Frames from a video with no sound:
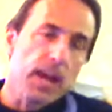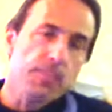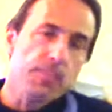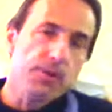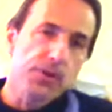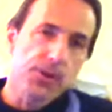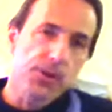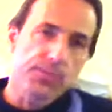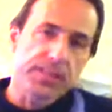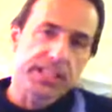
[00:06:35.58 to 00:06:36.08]
air
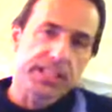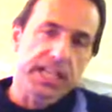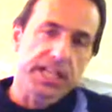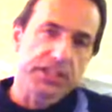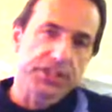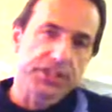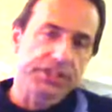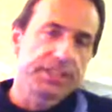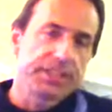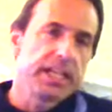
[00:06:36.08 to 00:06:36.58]

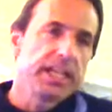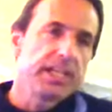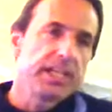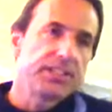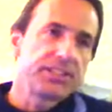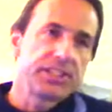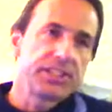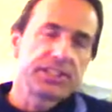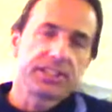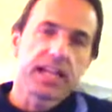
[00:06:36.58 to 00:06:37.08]
purification
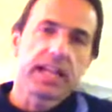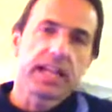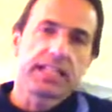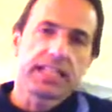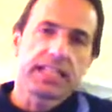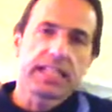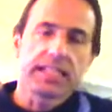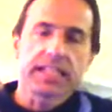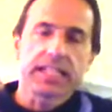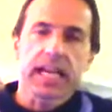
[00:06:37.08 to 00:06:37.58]
since
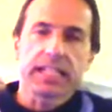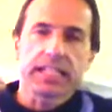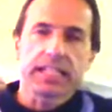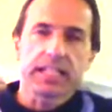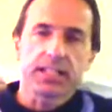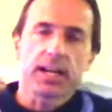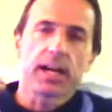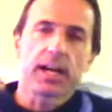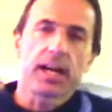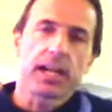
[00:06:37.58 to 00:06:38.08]

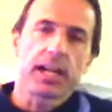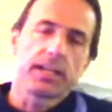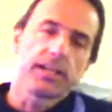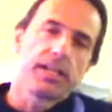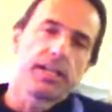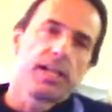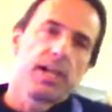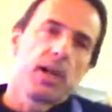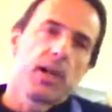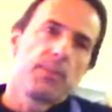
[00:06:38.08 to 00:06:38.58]
1999,
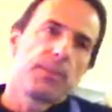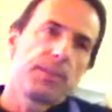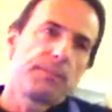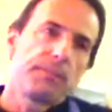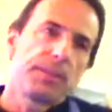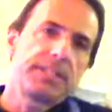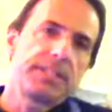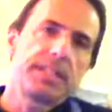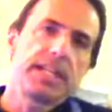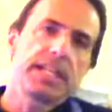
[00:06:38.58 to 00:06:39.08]

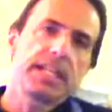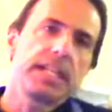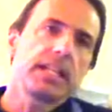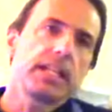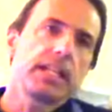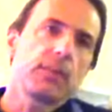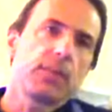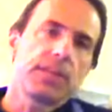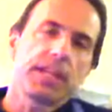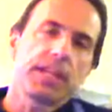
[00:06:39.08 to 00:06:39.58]
but
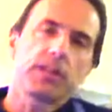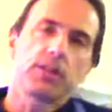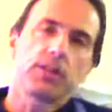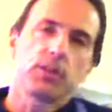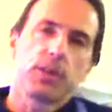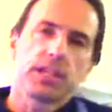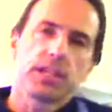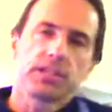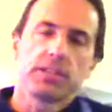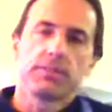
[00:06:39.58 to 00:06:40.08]
particularly with
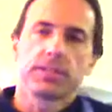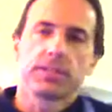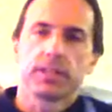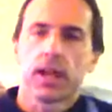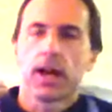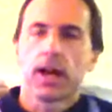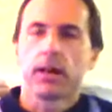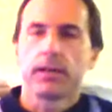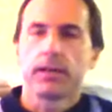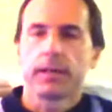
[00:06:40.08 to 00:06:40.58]
EcoQuest and
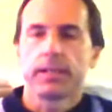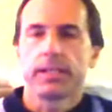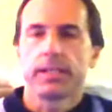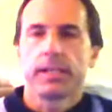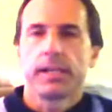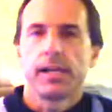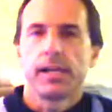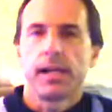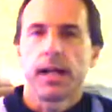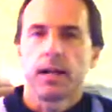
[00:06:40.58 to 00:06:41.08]
Velara
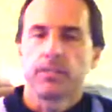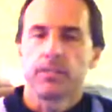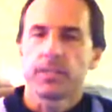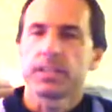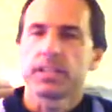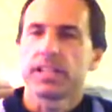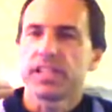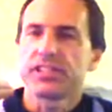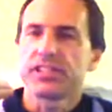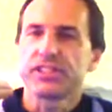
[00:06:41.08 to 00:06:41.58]
for
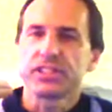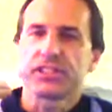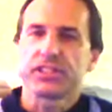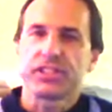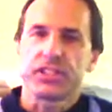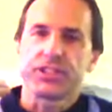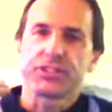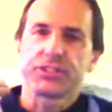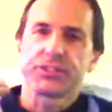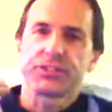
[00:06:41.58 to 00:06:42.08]
the last
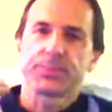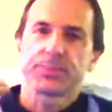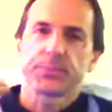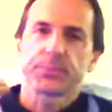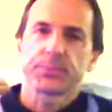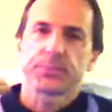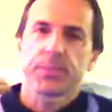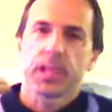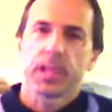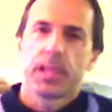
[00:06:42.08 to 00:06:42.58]
6 years.
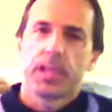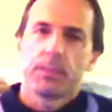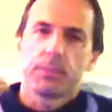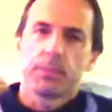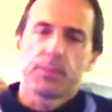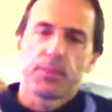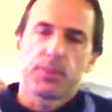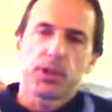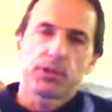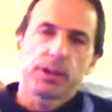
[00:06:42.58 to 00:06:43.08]

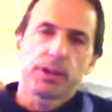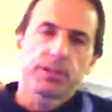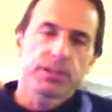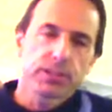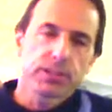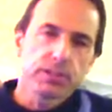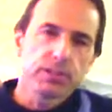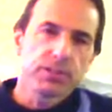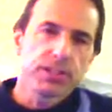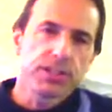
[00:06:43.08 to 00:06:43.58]
The Pure Air
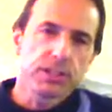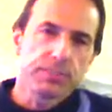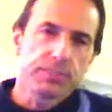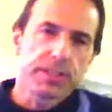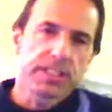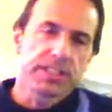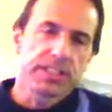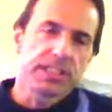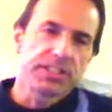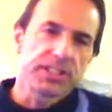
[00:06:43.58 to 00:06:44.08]
Solution has
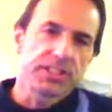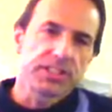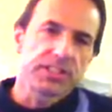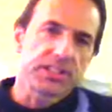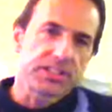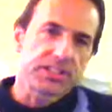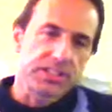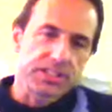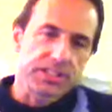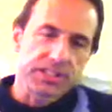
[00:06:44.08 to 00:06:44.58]
been in
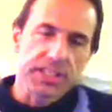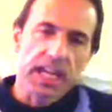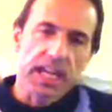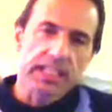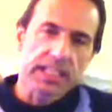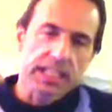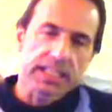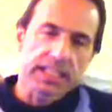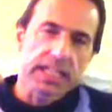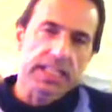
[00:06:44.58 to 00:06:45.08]
existence since
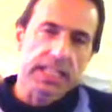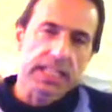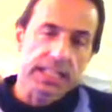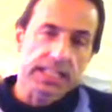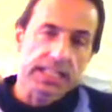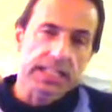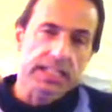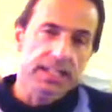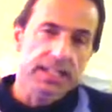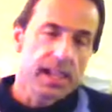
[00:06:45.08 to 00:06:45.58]

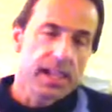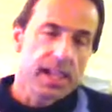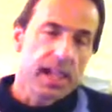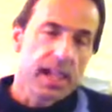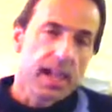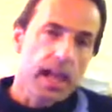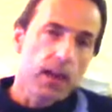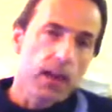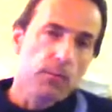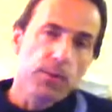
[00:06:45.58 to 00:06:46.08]
1999,
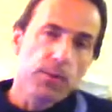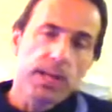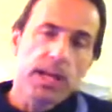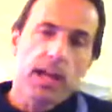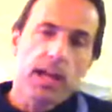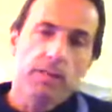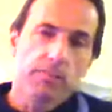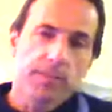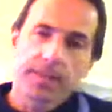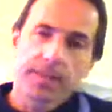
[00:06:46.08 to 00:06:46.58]
and we
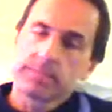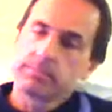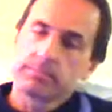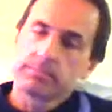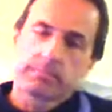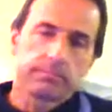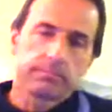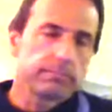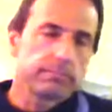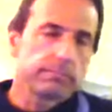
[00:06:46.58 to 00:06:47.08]
have been,
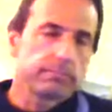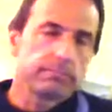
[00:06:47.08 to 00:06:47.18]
